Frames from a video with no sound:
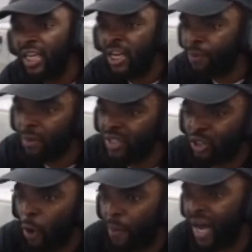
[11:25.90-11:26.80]
he pretty much
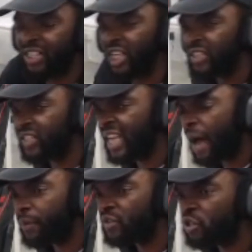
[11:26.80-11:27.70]
told Bonchan, "See,
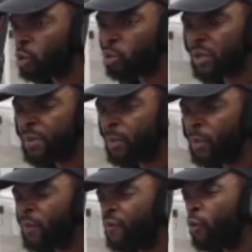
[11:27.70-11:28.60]
I've been schooling people
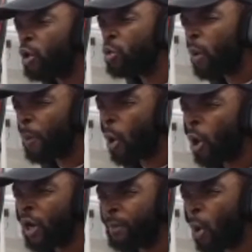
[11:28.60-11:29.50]
before you were
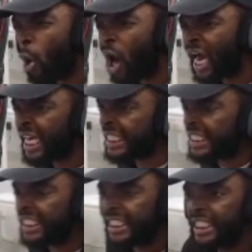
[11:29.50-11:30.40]
born, boy."
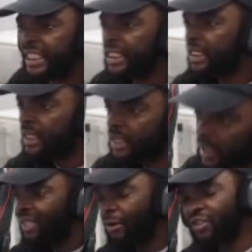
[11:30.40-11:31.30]

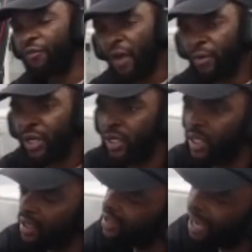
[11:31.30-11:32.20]
That was a very
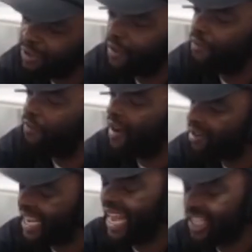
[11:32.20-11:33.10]
good. That was a
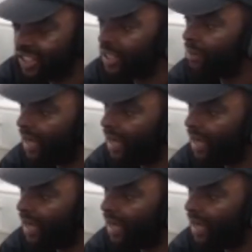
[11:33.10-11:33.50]
very excellent